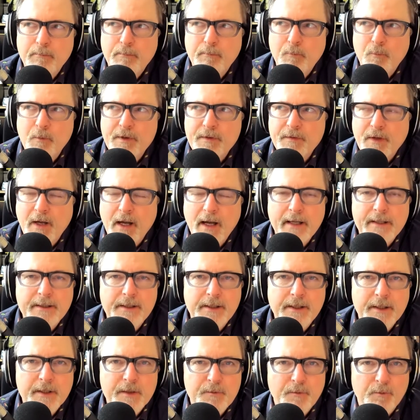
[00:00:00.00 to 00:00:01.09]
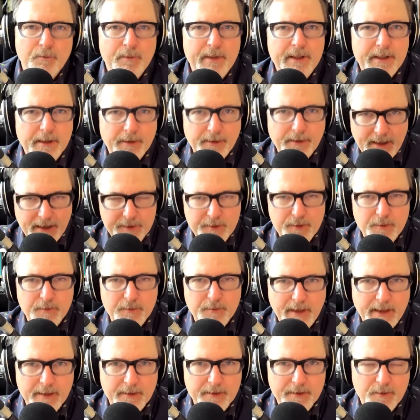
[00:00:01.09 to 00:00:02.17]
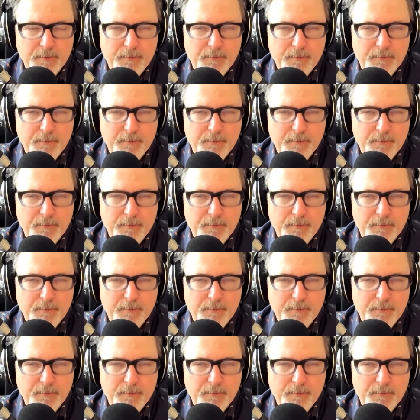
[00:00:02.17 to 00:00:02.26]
with ideas for Retail Council of Canada.